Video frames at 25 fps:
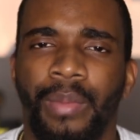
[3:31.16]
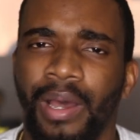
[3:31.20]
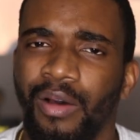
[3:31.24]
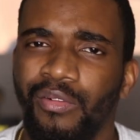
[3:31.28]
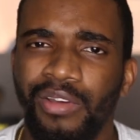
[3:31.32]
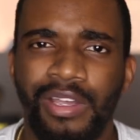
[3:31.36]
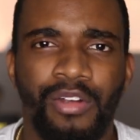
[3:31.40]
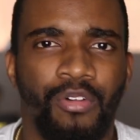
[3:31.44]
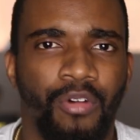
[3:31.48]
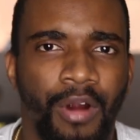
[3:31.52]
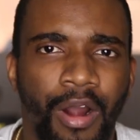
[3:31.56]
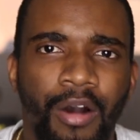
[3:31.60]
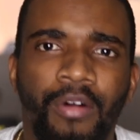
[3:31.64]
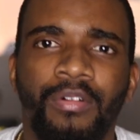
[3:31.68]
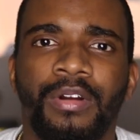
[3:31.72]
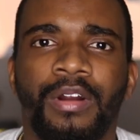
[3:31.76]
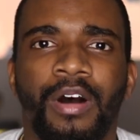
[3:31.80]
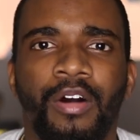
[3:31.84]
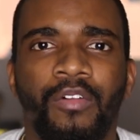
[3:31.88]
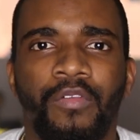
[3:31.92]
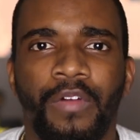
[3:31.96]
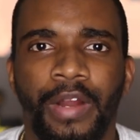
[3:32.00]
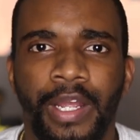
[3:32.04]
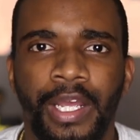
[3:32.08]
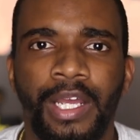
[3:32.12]
Man, we grown
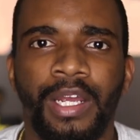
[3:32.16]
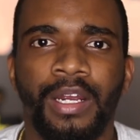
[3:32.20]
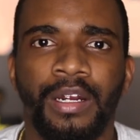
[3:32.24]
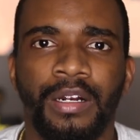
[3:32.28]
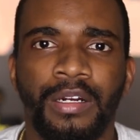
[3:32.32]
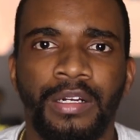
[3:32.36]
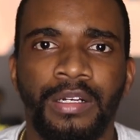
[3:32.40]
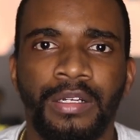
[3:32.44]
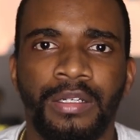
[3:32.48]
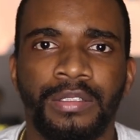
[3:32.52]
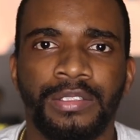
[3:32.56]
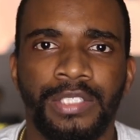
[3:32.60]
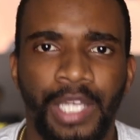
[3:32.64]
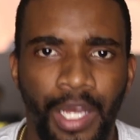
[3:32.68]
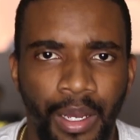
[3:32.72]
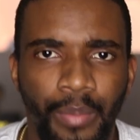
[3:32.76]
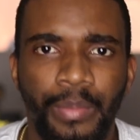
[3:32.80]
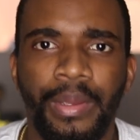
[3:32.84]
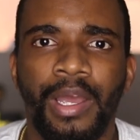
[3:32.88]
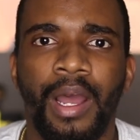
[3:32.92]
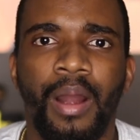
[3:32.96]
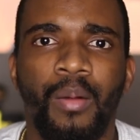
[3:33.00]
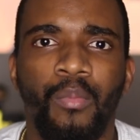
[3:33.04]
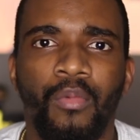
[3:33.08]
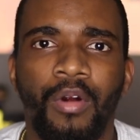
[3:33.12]
over here. Tell
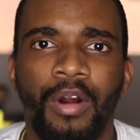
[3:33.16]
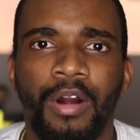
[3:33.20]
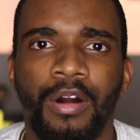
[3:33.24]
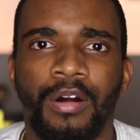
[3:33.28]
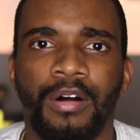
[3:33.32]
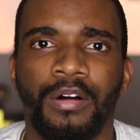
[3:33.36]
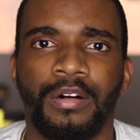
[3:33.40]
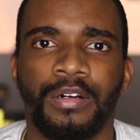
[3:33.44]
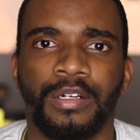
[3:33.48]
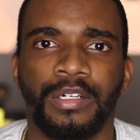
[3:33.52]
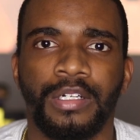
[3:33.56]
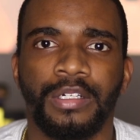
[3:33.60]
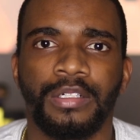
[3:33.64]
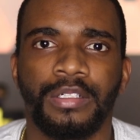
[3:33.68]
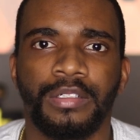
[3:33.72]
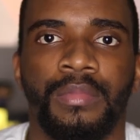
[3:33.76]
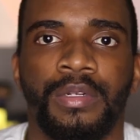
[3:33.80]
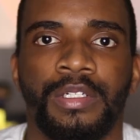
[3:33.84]
me I'm wrong.